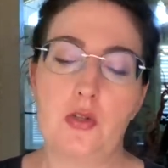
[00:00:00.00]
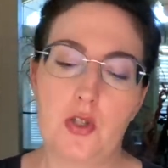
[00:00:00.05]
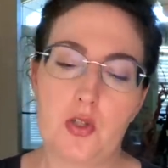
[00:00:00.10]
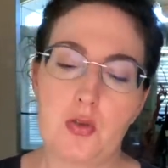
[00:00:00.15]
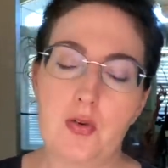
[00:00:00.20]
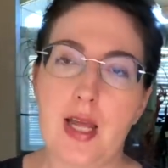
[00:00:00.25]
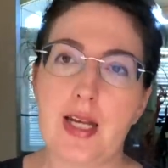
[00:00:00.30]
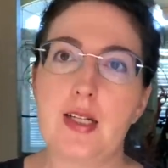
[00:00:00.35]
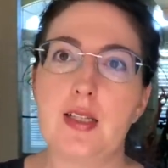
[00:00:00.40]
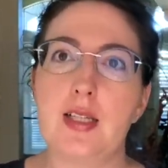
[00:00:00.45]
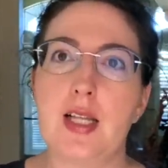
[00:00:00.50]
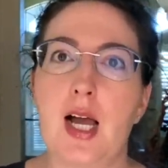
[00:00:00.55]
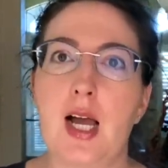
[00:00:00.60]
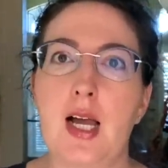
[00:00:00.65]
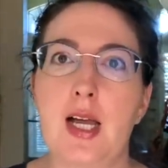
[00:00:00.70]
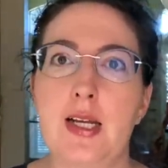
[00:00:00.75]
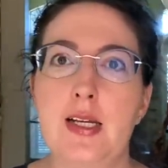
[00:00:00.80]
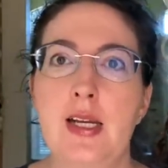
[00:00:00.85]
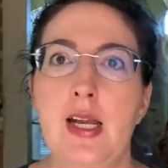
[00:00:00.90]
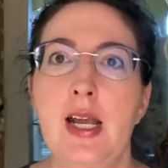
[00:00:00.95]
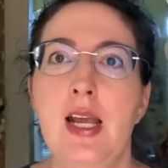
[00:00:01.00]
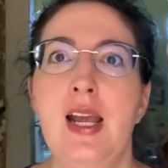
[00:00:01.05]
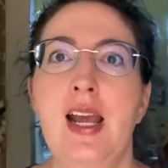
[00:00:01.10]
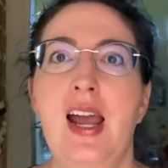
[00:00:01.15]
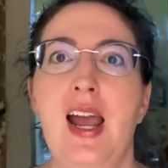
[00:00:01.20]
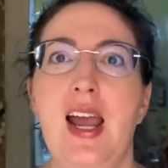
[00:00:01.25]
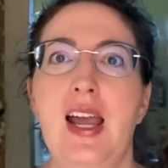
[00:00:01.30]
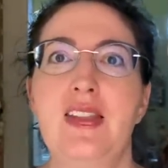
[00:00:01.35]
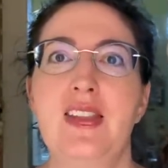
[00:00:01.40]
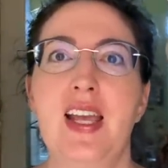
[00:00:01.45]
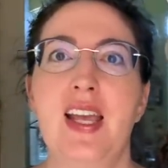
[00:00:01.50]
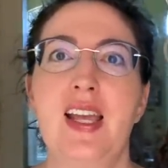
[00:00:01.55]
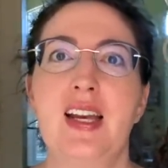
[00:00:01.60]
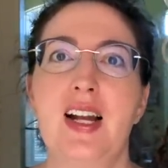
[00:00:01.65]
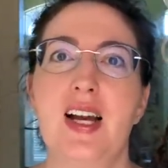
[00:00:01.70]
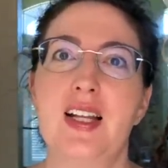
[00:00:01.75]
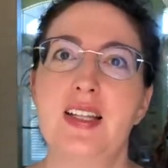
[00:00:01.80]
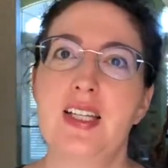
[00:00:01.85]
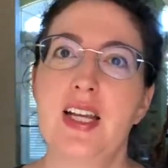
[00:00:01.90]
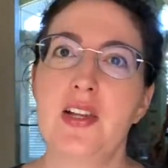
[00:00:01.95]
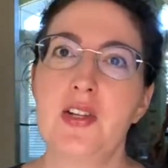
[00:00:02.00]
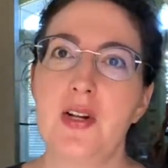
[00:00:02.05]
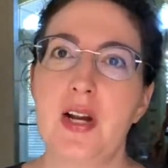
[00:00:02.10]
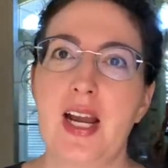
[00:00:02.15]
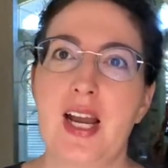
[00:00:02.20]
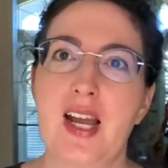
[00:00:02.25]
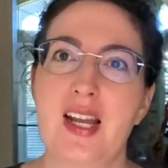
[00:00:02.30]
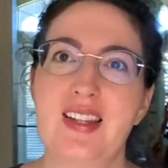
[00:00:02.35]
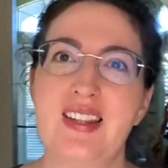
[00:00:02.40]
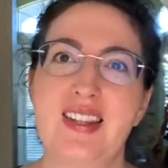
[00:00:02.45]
credit line. And then on the other hand,